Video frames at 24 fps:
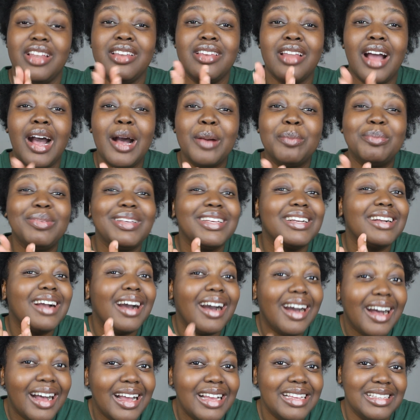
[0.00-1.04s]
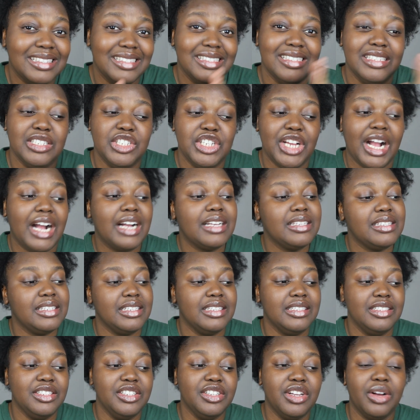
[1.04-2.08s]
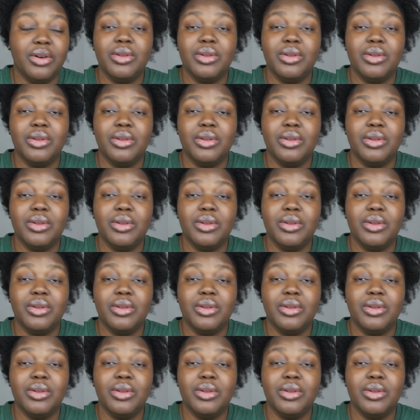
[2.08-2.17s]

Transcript: and not because Jackson,